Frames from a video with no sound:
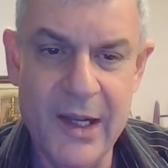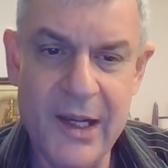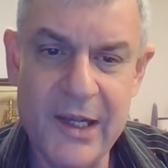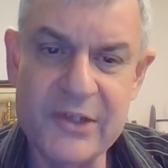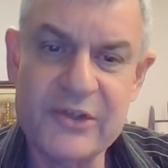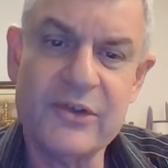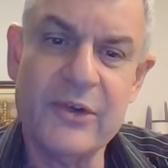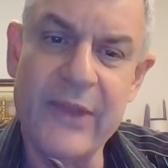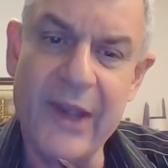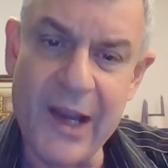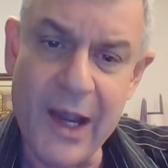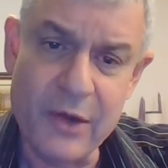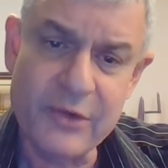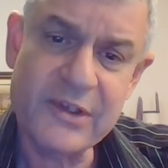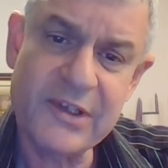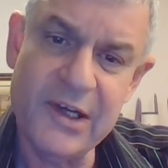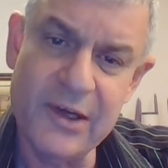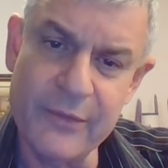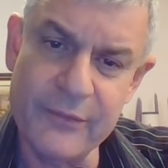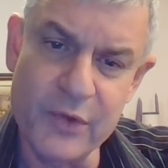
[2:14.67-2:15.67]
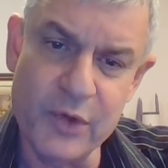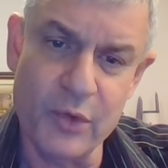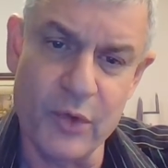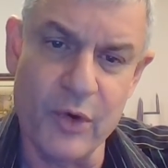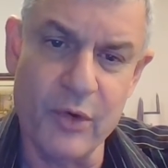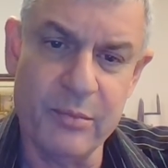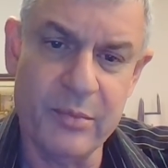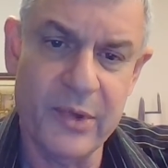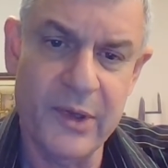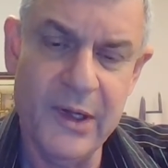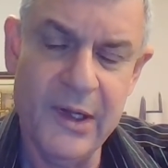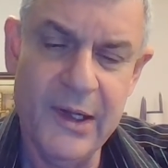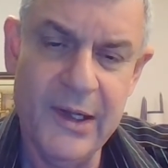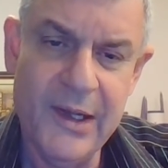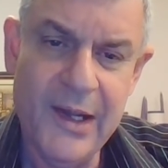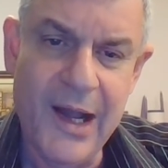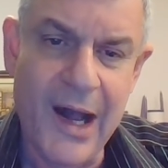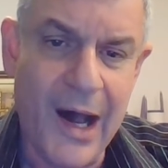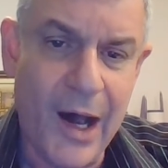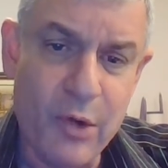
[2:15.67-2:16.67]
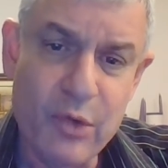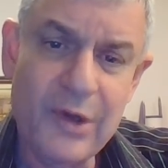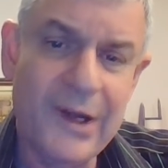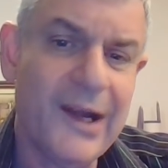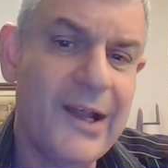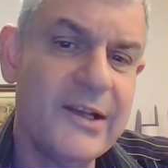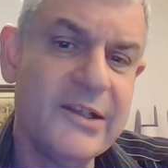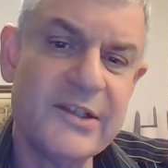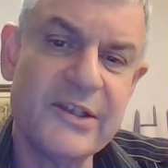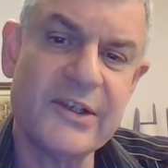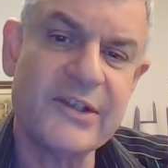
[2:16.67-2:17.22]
And so the Council of Europe outlines